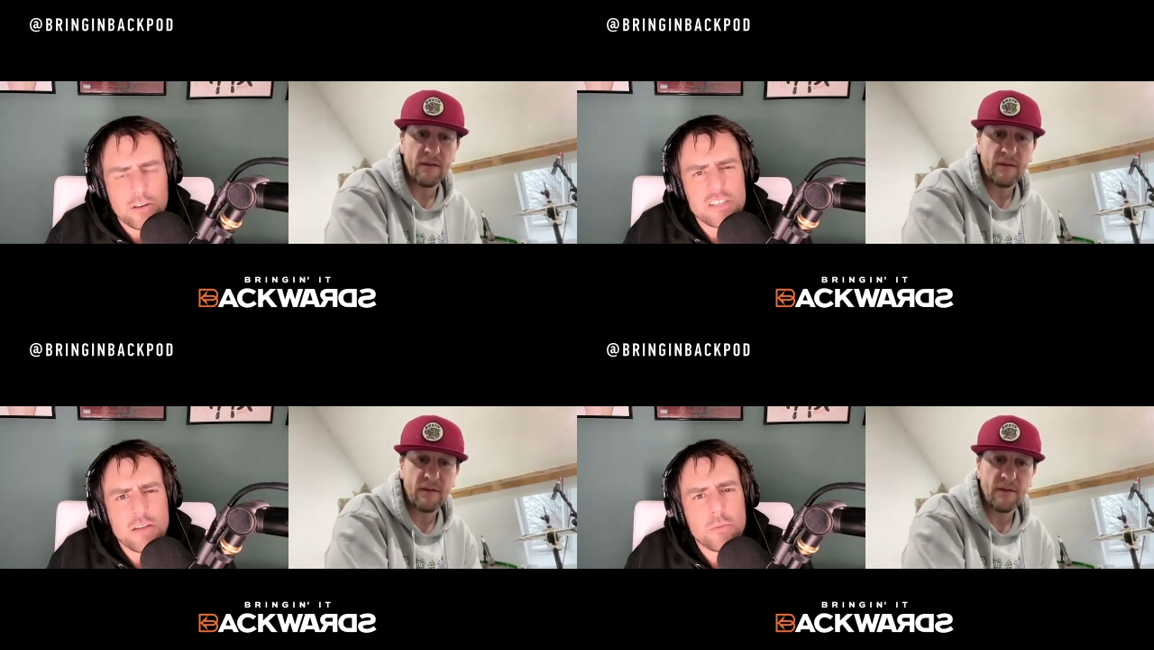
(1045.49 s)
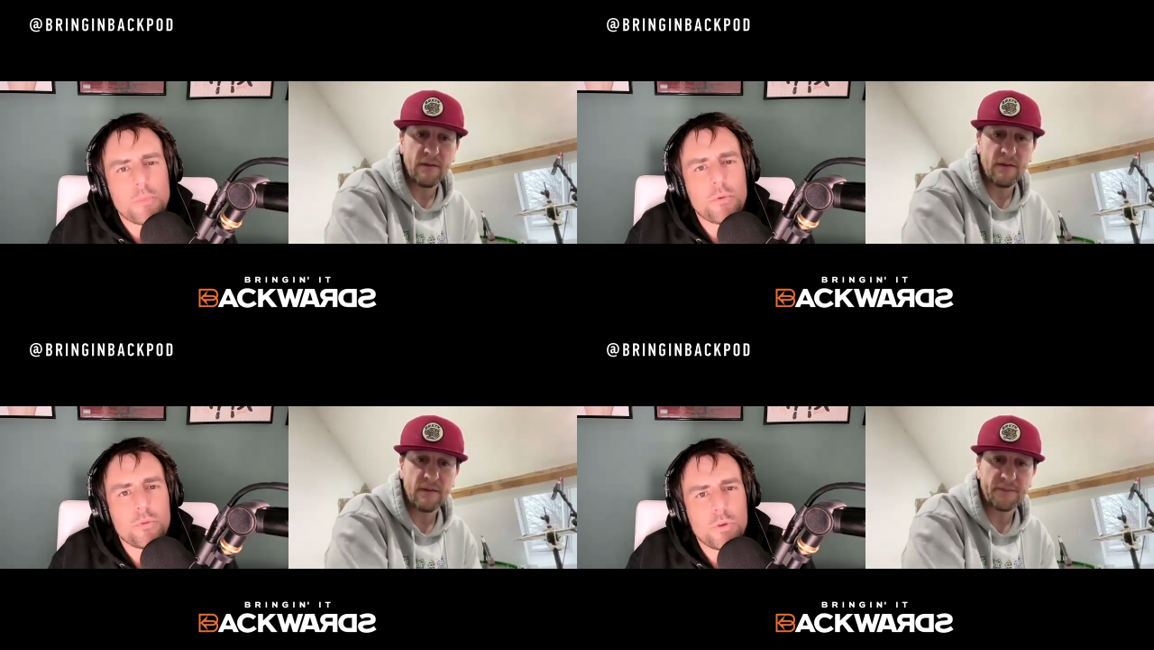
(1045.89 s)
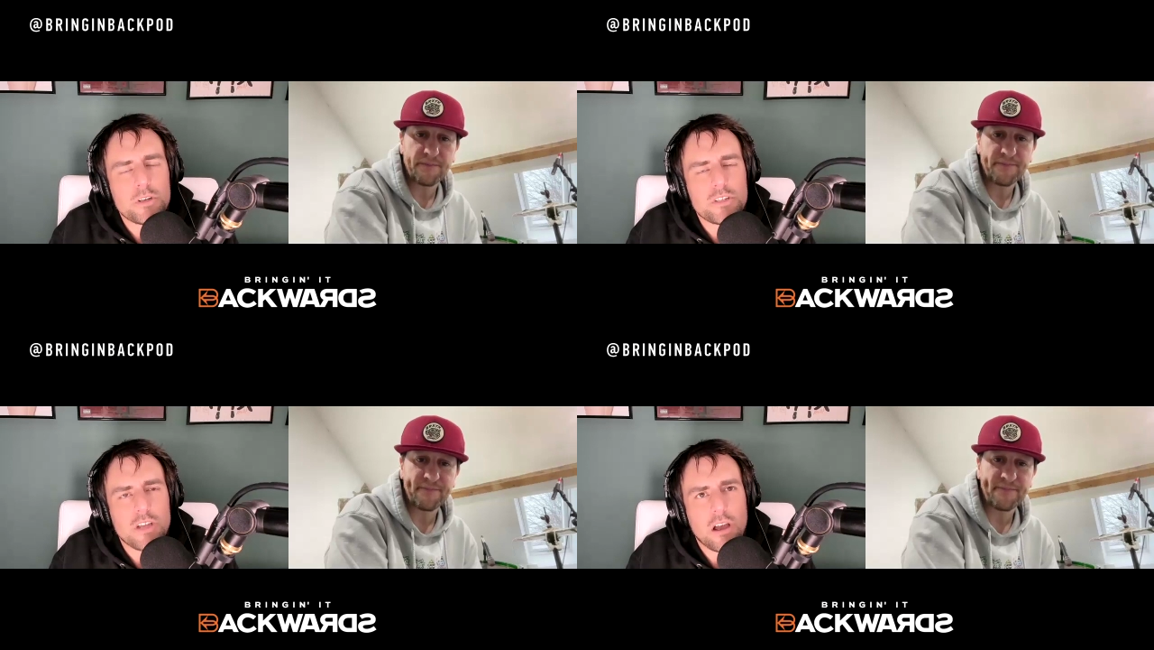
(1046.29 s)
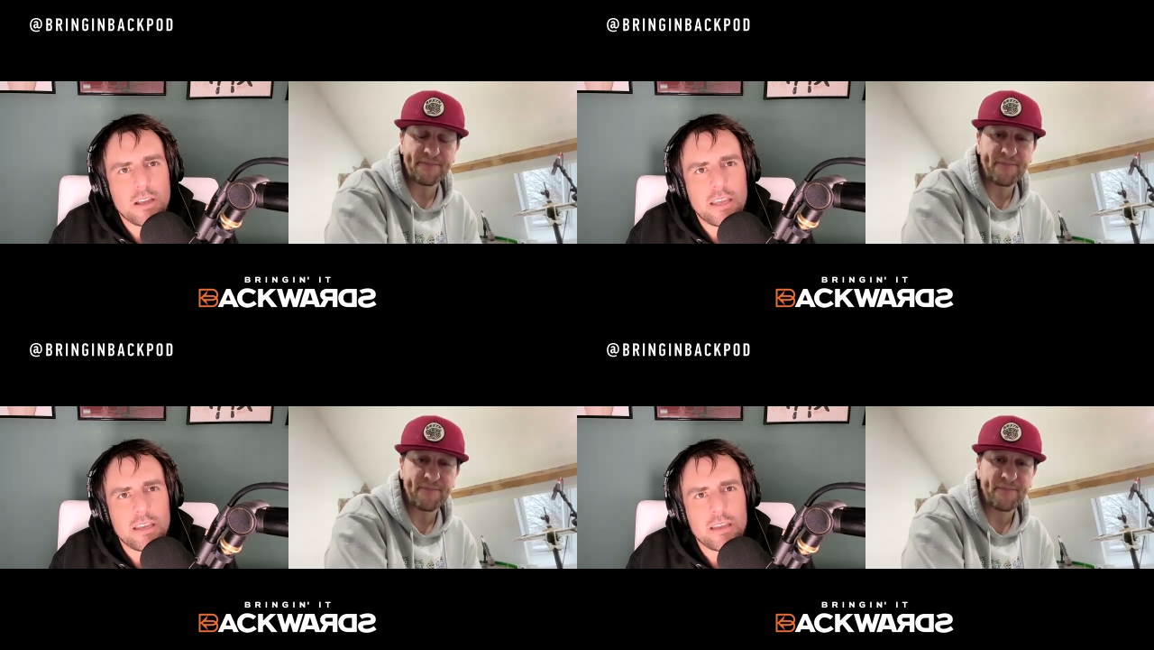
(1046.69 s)
Speaker 1: Because I remember we were
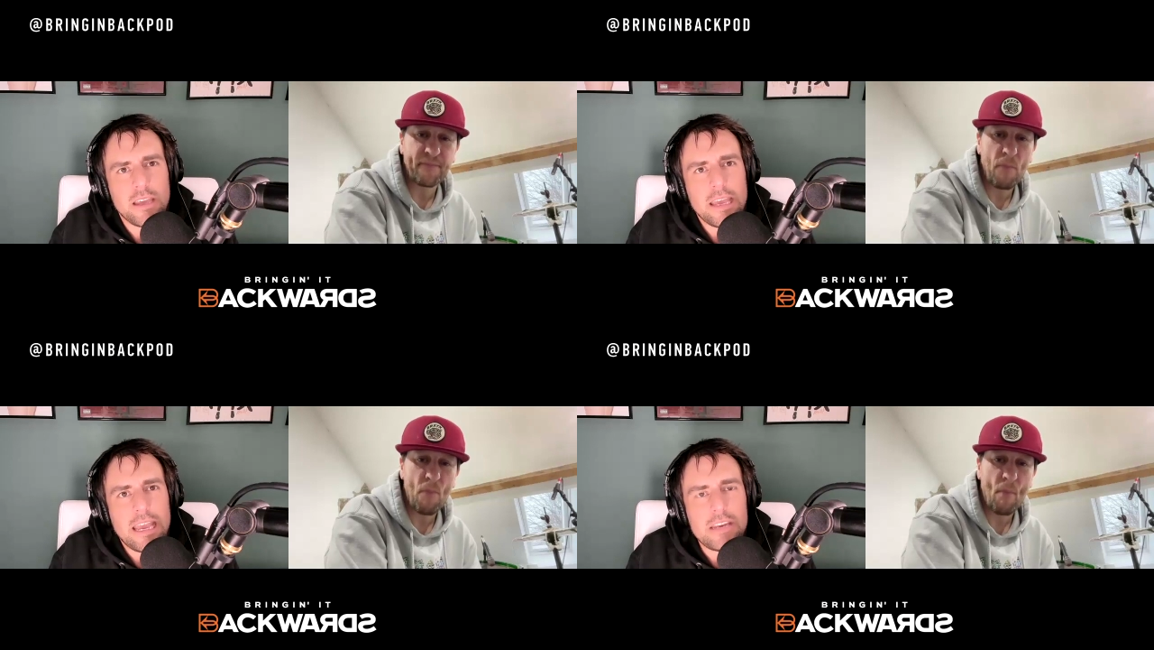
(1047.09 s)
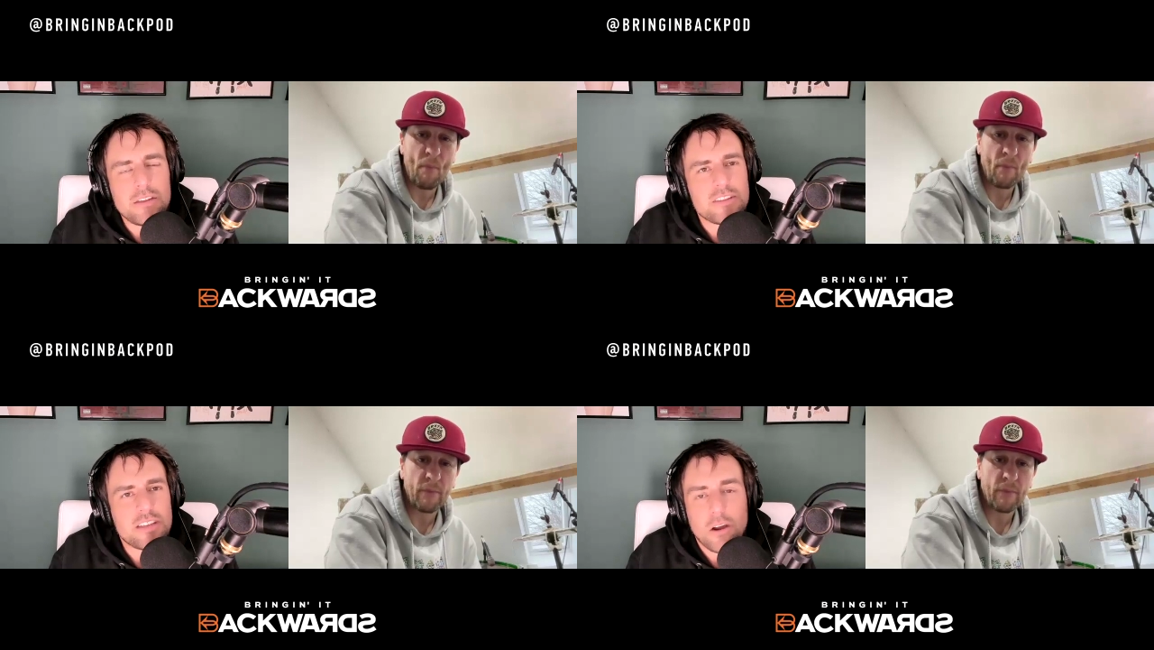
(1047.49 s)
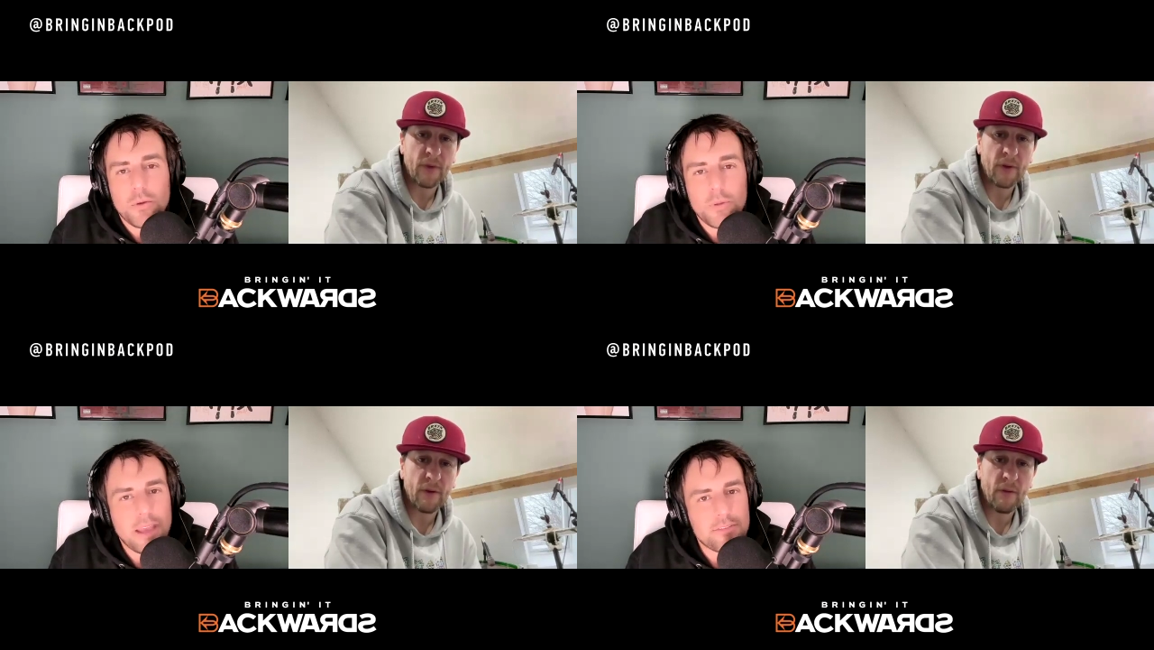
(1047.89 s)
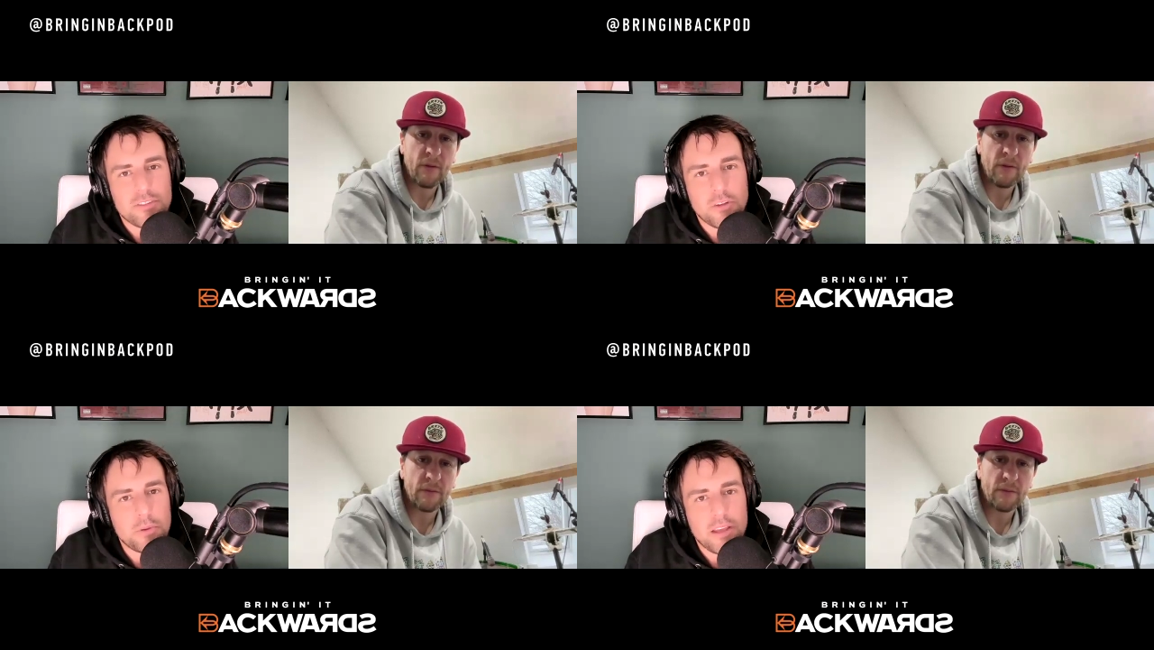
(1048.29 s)
talking and you said, oh, we have
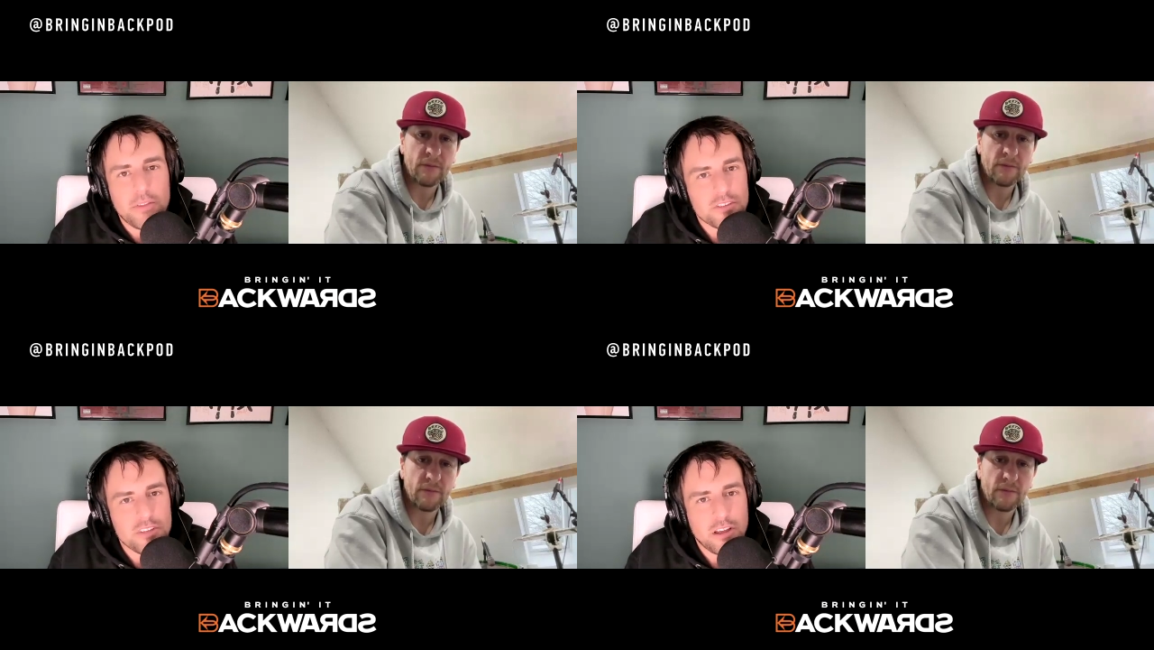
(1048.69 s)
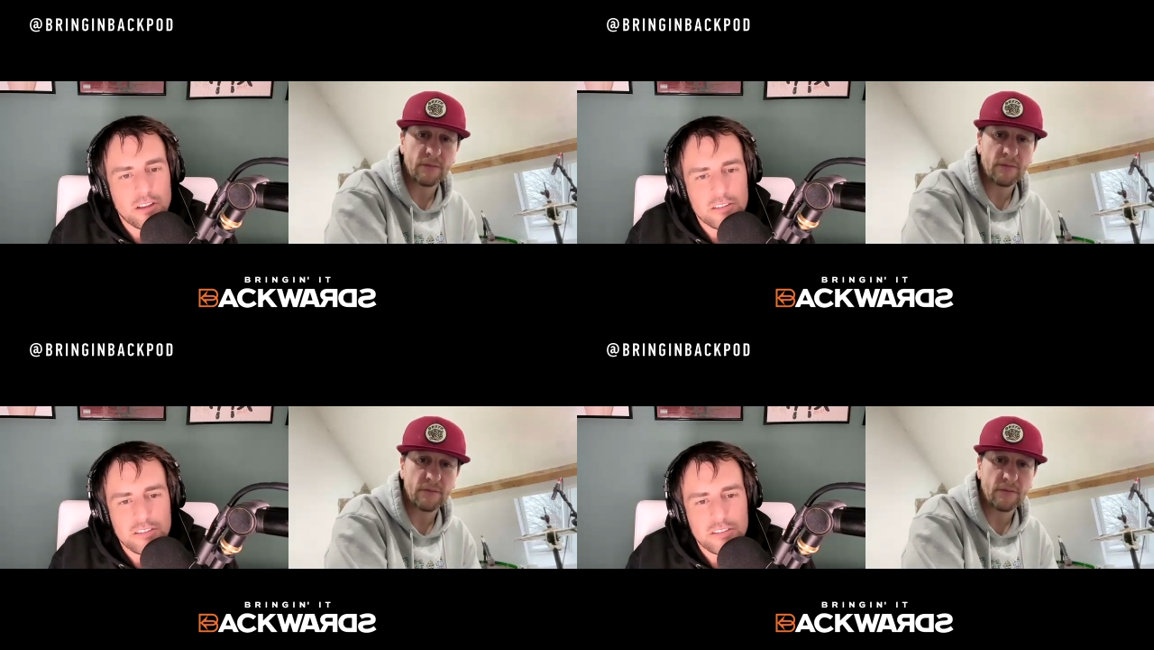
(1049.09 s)
so many other songs.